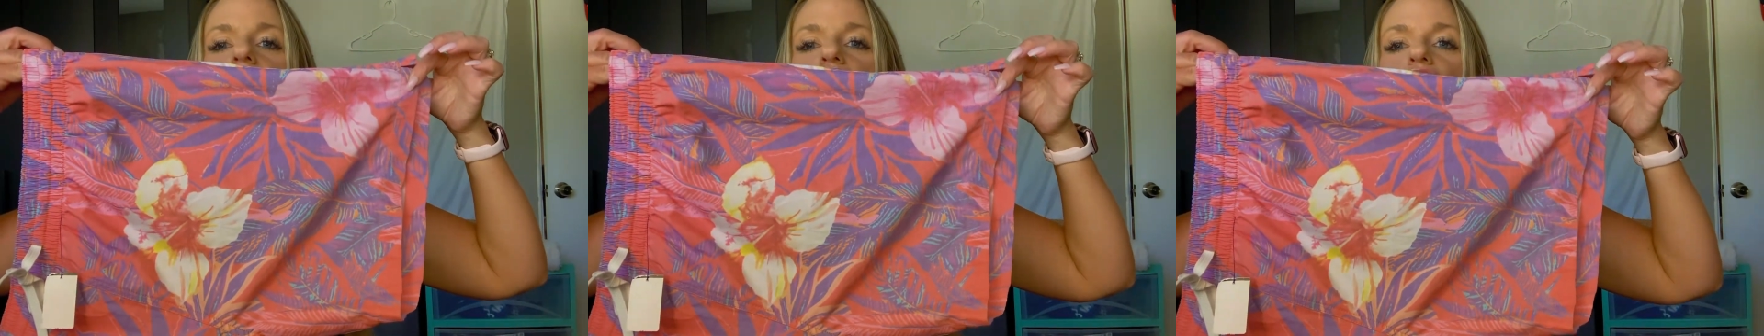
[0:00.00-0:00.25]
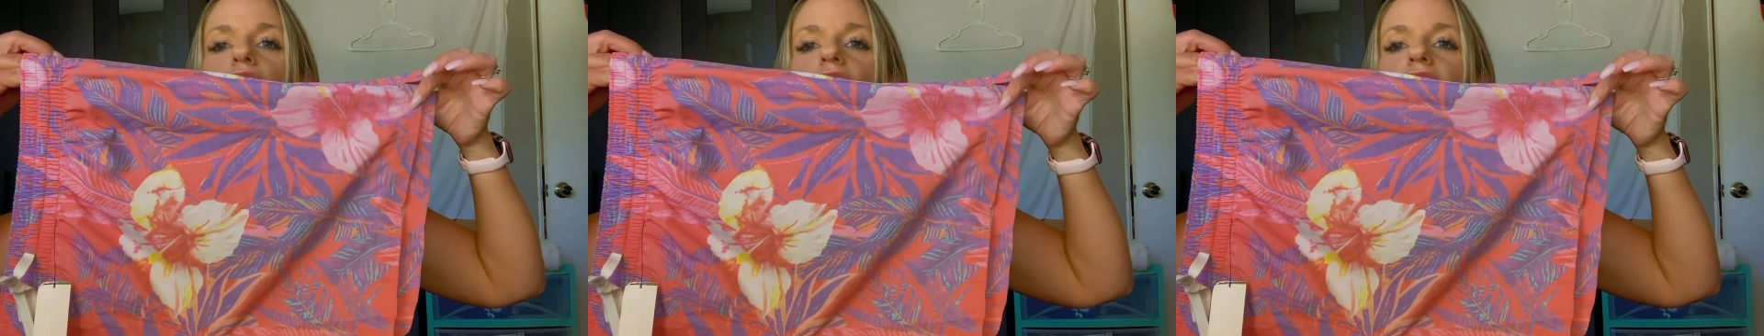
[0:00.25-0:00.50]

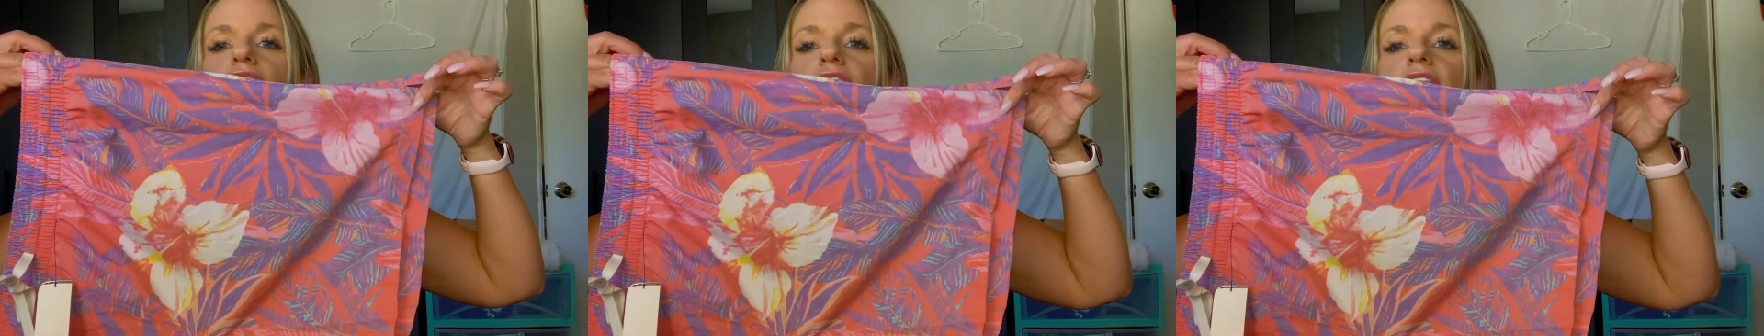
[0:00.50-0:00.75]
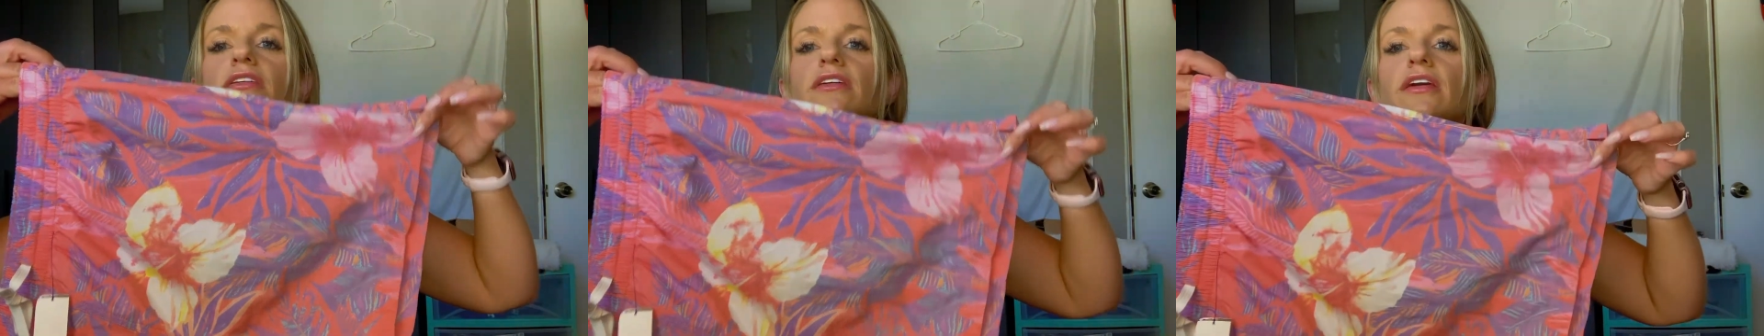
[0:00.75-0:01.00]

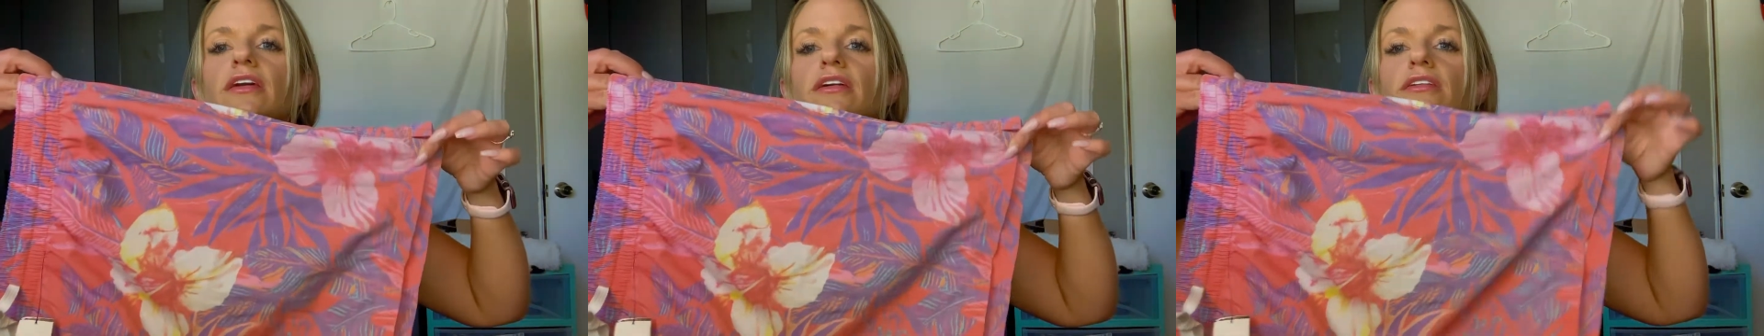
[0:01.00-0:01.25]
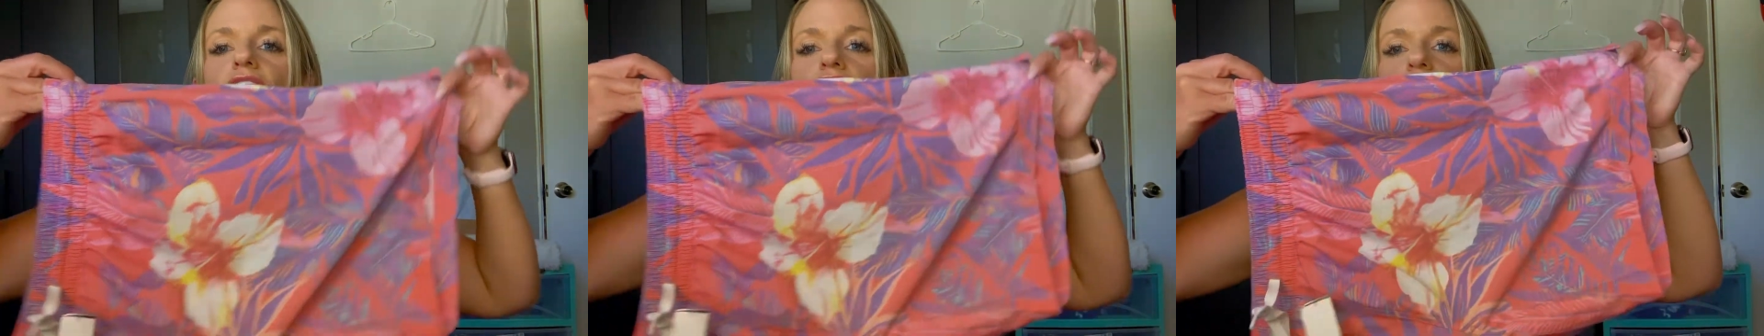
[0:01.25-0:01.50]
shorts
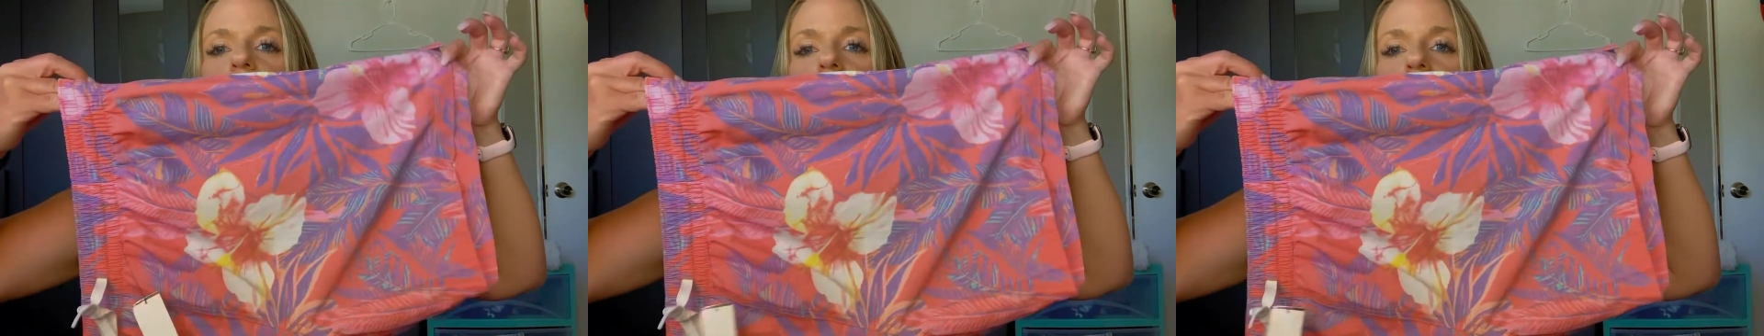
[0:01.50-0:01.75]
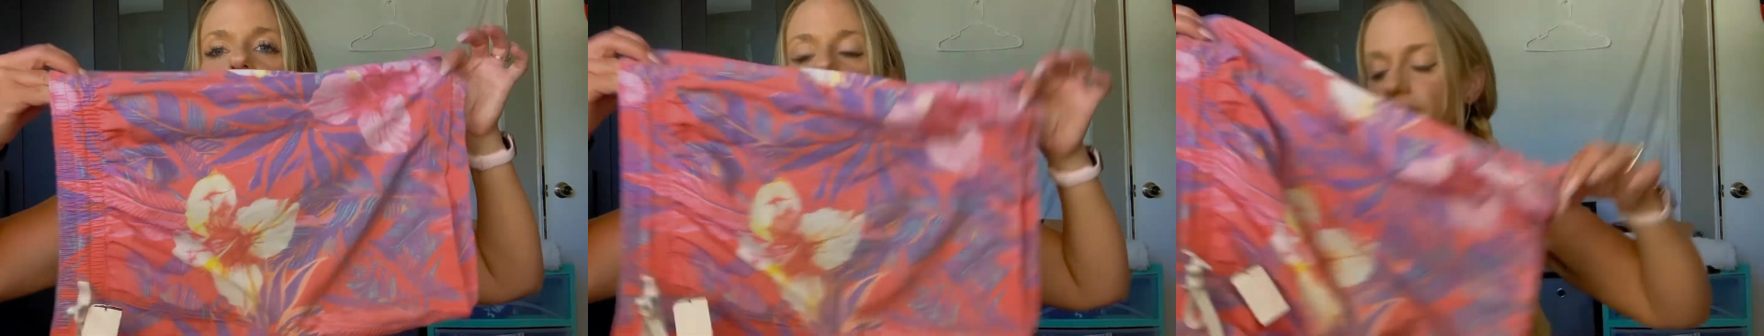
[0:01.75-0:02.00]
and
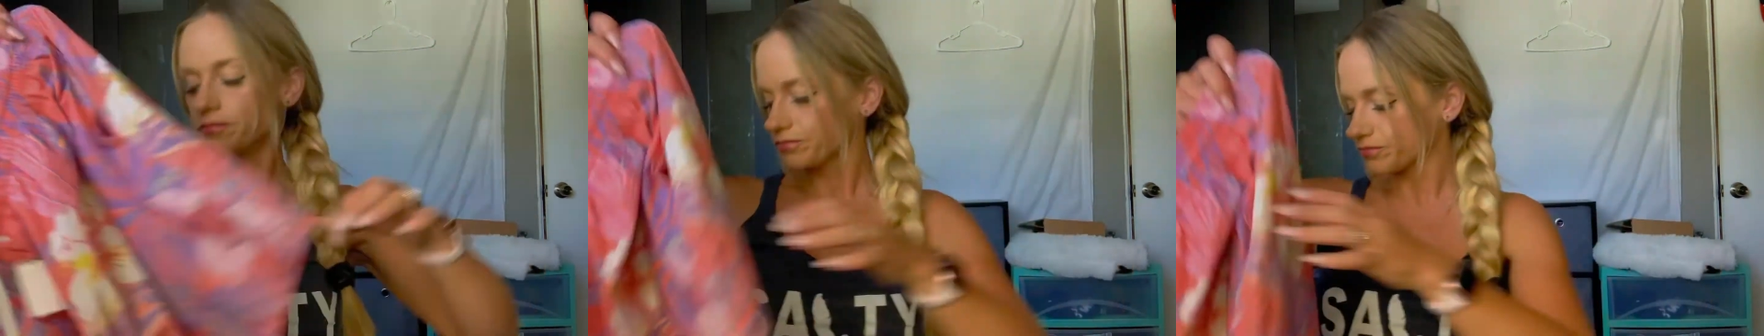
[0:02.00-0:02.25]
swimwear.